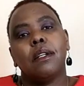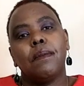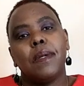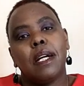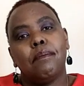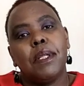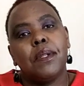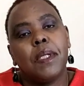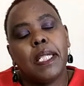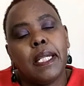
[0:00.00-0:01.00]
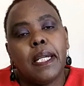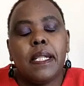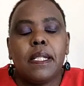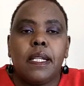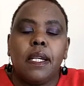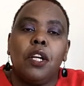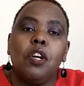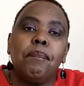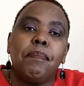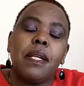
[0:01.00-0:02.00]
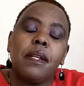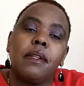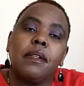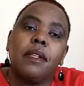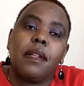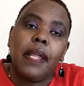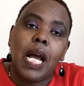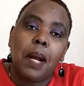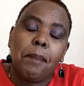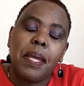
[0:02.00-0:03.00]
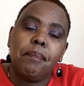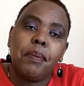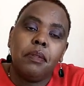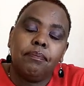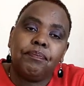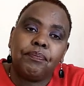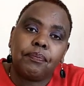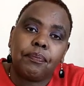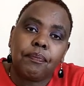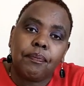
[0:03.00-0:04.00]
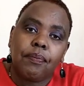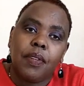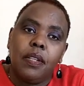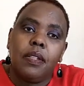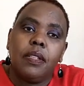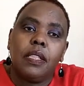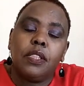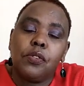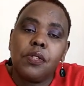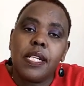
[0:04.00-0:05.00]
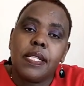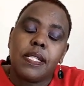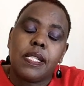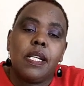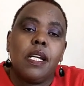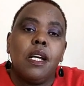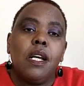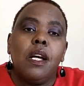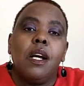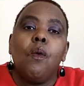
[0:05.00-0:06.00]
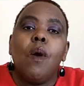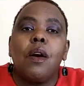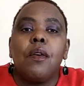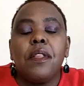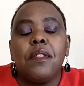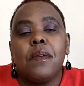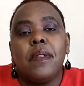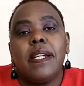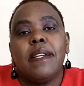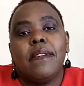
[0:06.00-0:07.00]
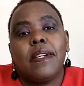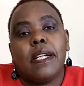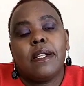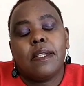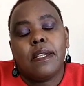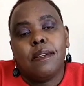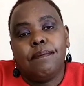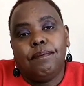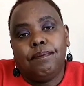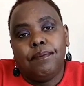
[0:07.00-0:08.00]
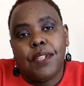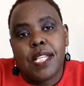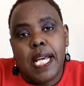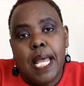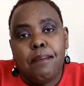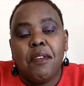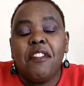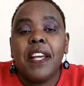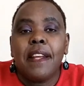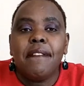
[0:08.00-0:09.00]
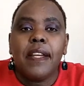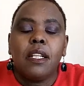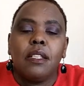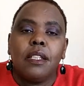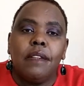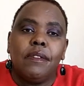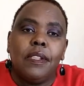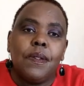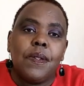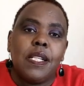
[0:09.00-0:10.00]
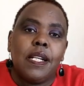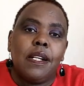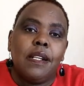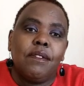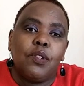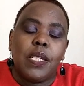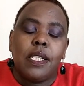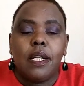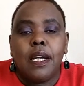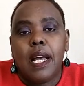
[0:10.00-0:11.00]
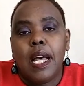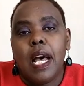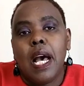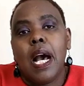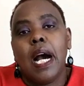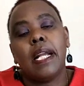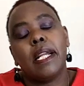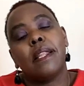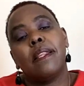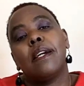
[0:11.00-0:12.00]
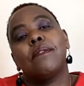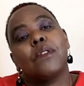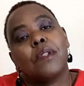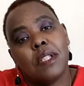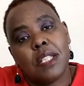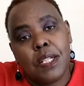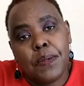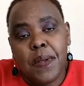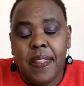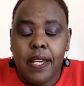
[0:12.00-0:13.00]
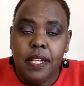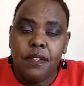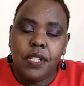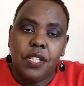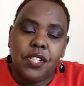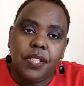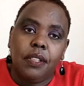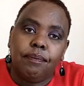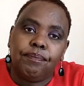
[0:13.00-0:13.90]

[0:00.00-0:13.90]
we have been looking at helping the young people, the students who are going through the difficult time of grieving after losing a loved one, and yet they have to continue with their education.